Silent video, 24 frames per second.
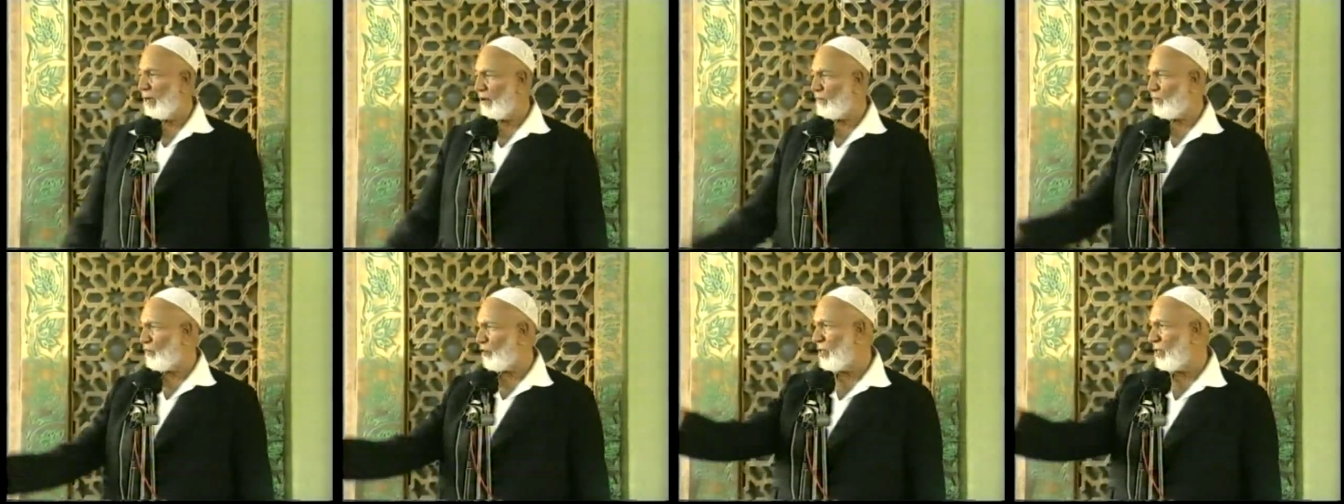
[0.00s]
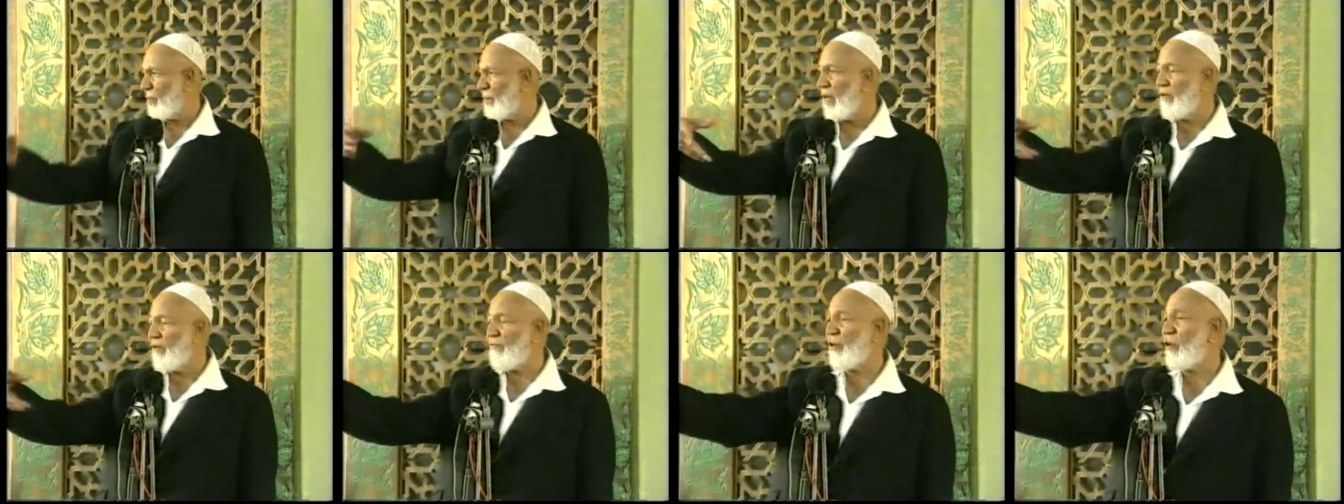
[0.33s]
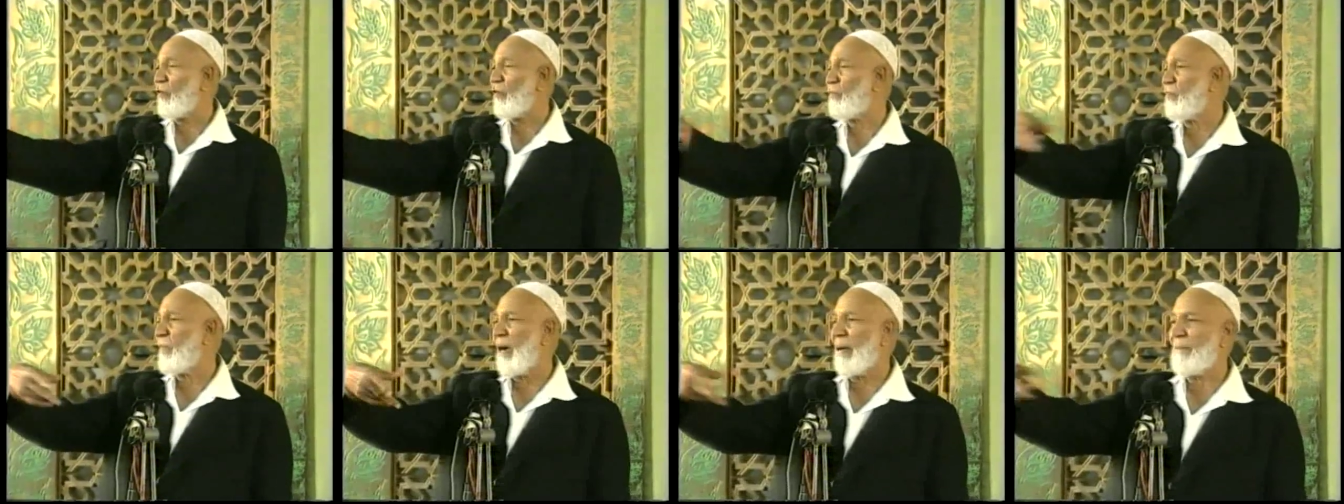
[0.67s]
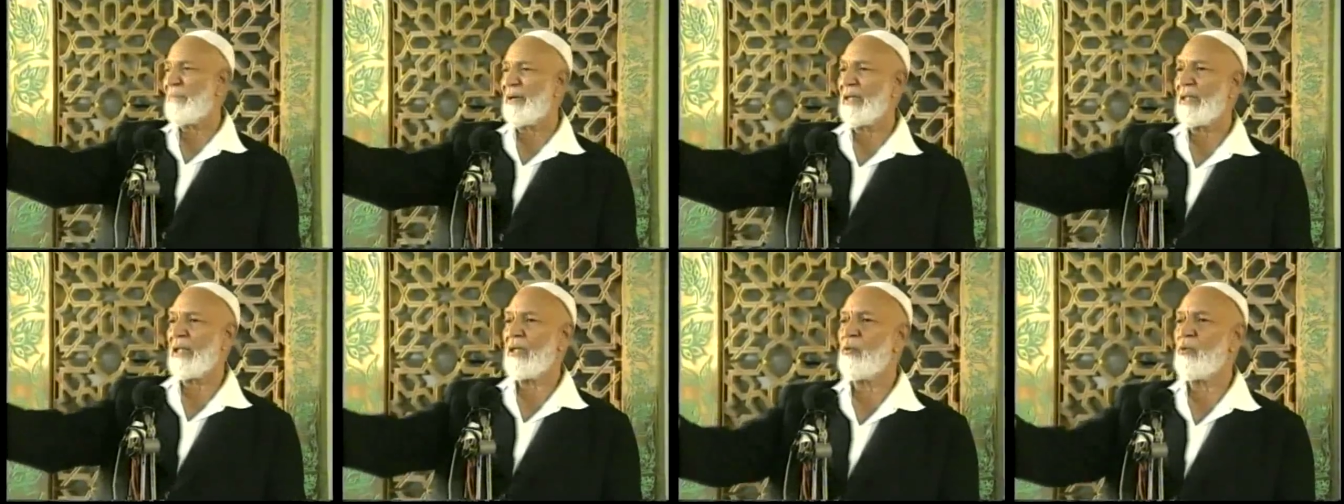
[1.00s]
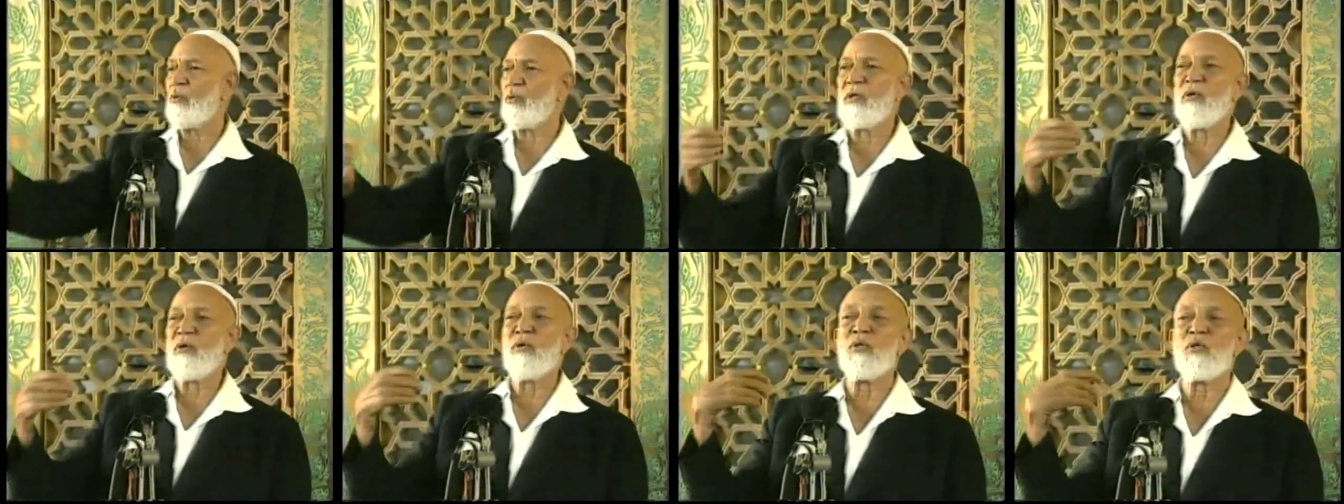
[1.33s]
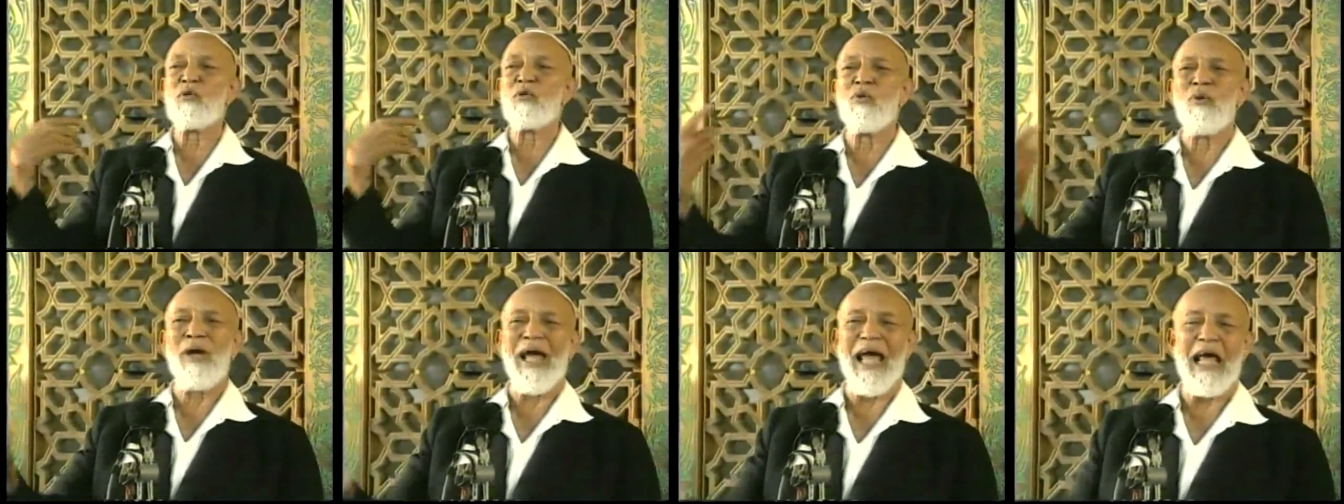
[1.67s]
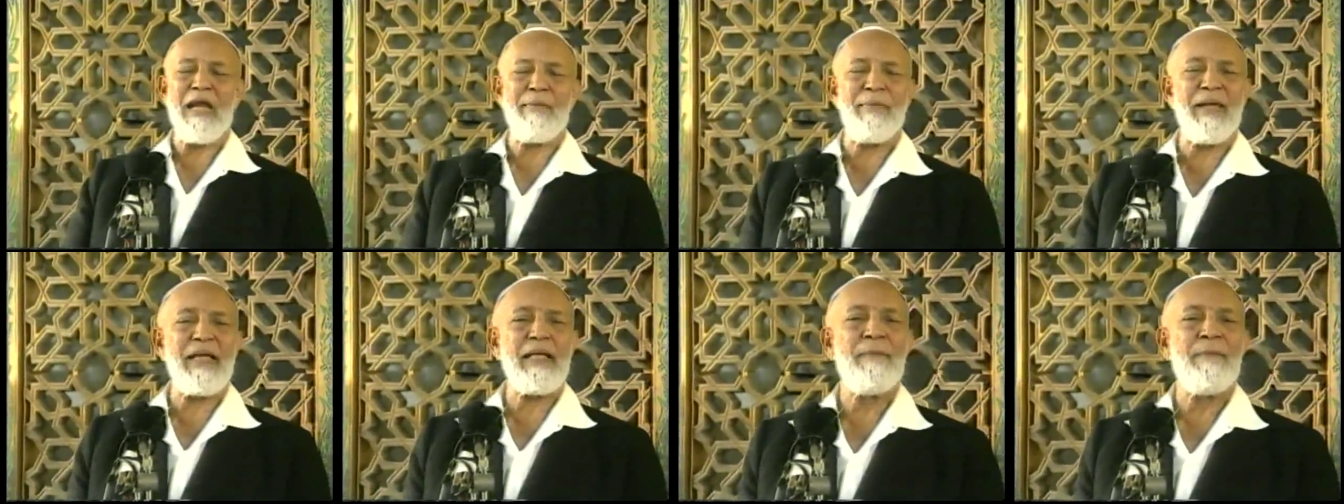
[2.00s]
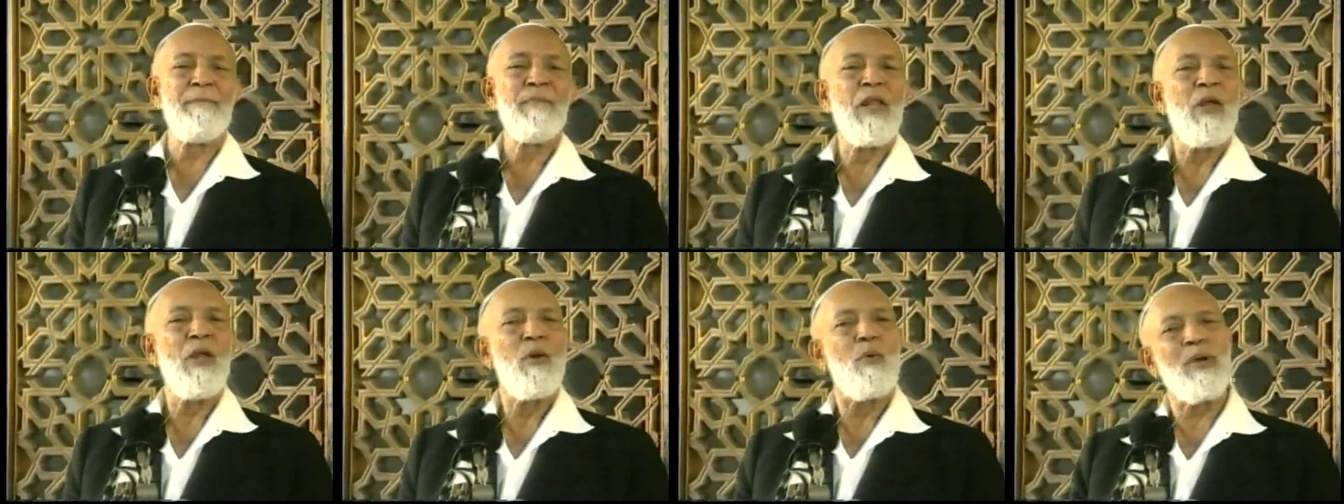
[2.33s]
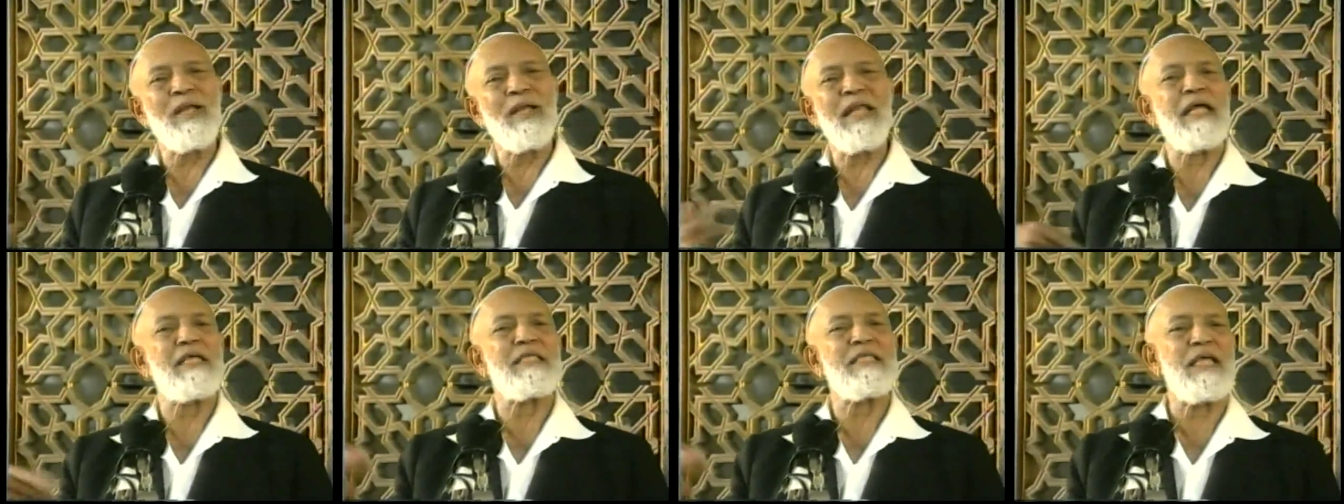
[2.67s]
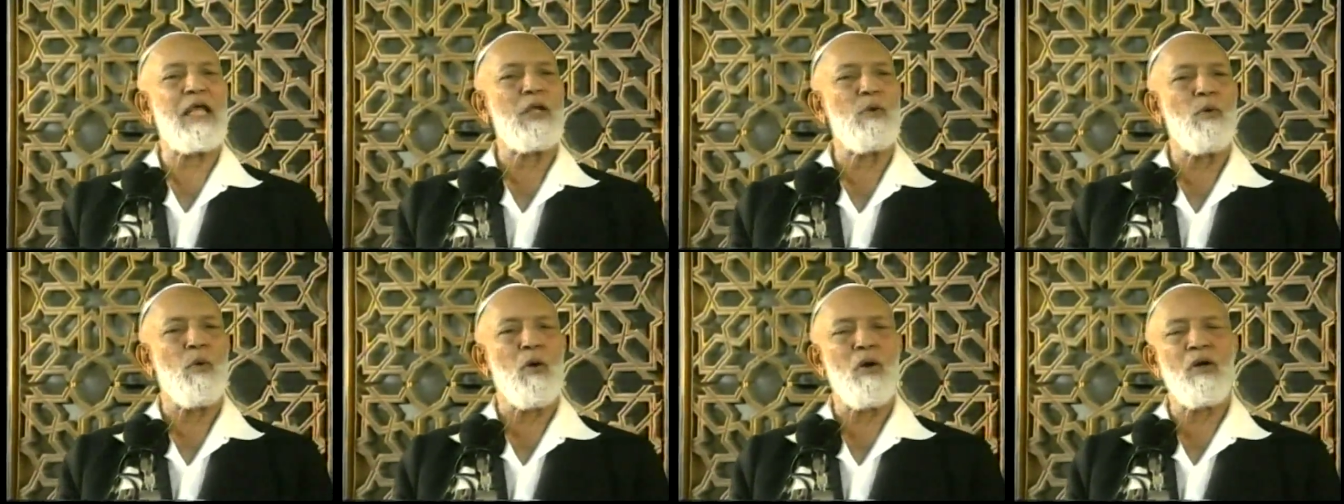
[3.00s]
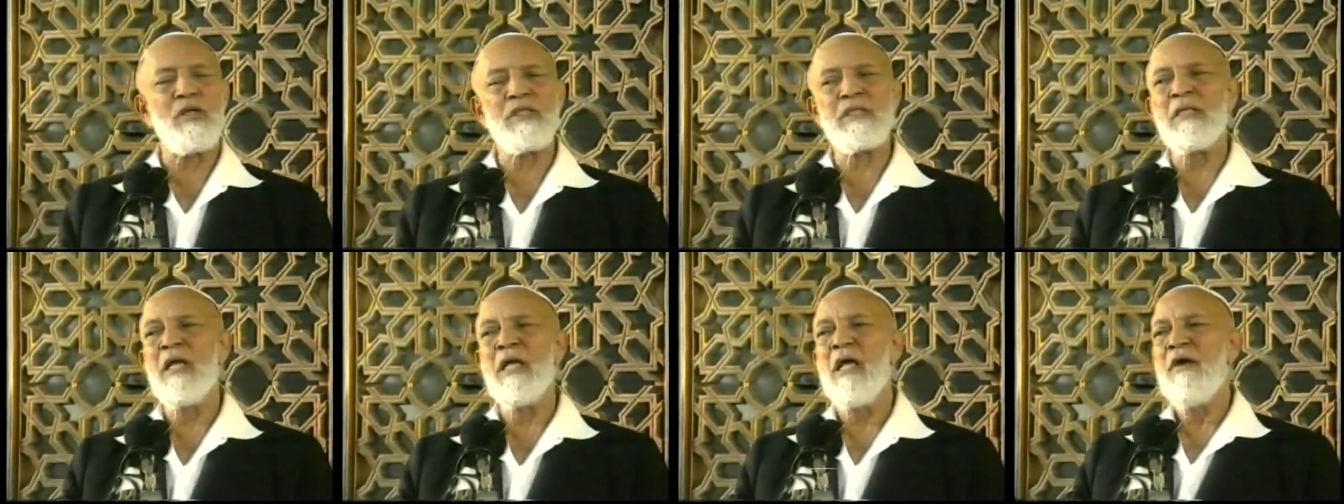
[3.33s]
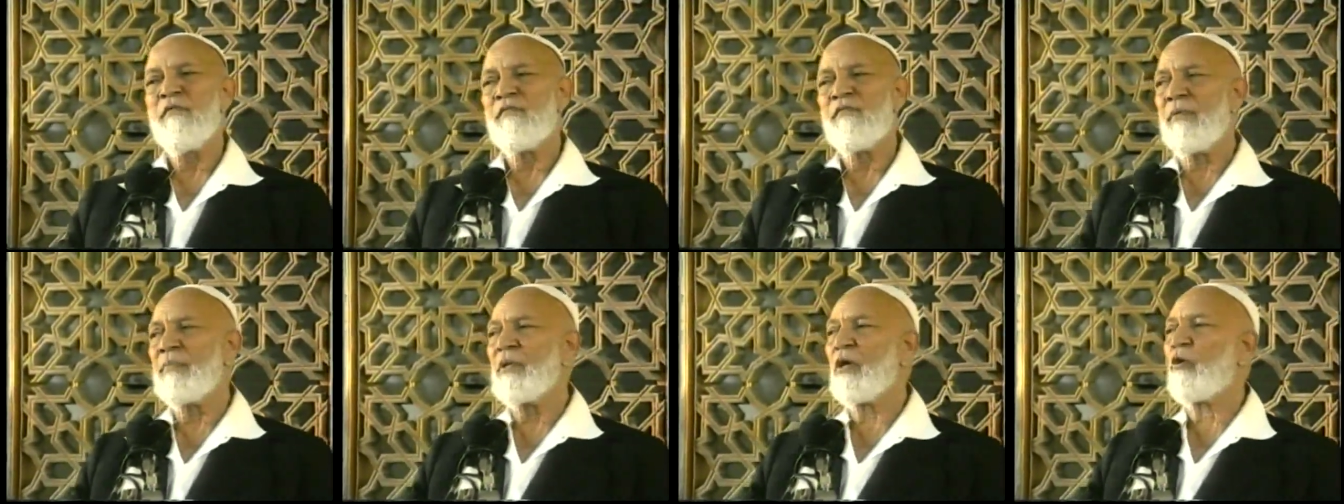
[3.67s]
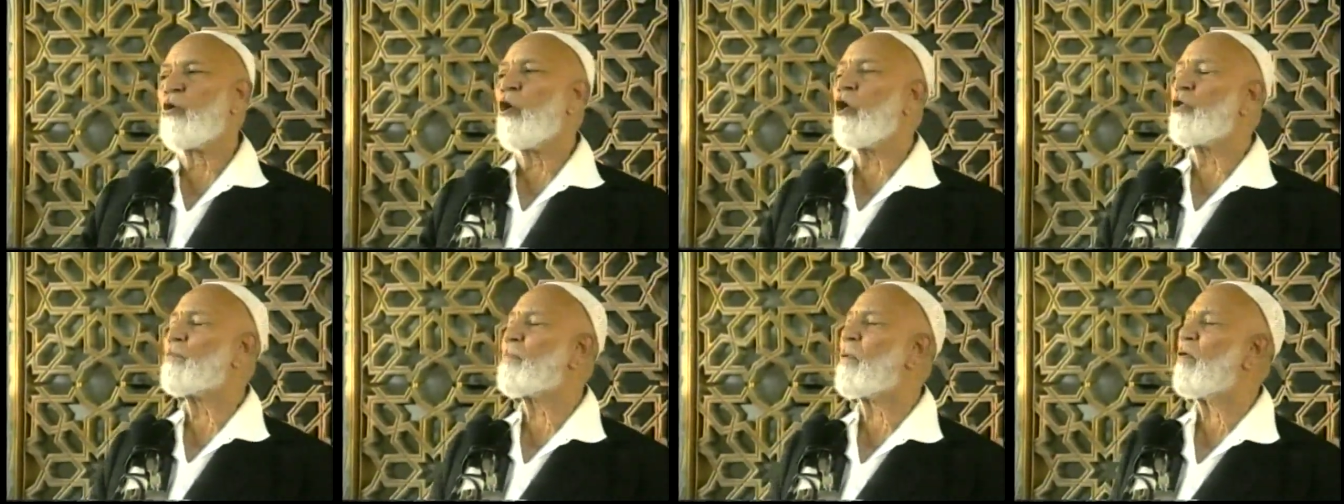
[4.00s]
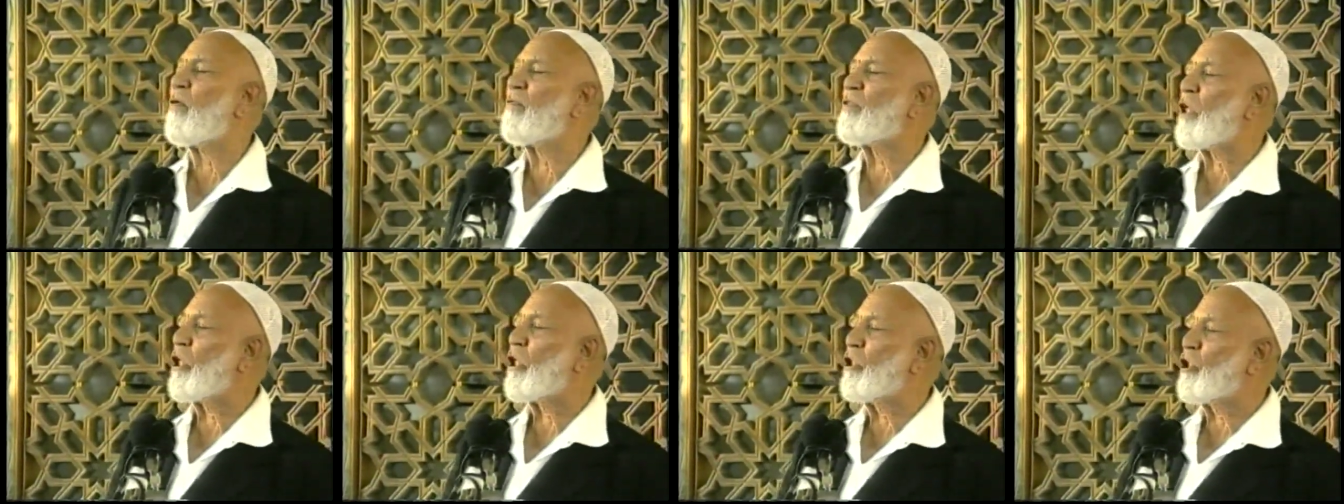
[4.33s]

But for the benefit of my brethren who don't know Arabic, what I said was from the Gospel